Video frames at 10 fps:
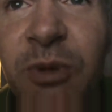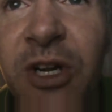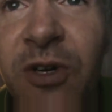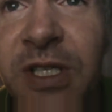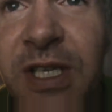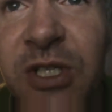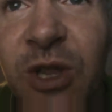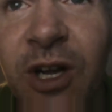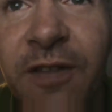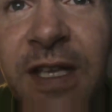But notice this, a
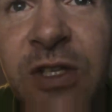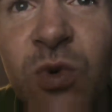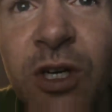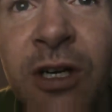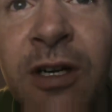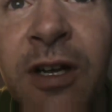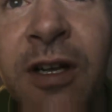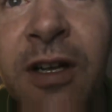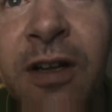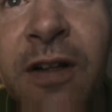lot of these were
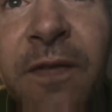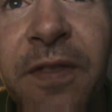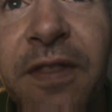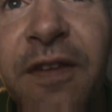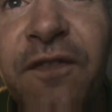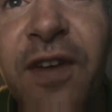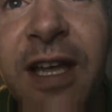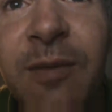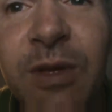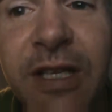the
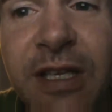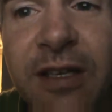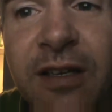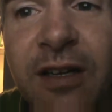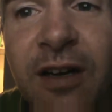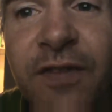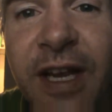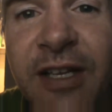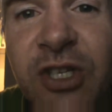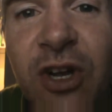family of
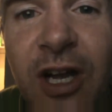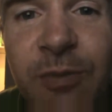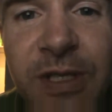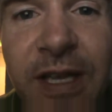the ex-cops.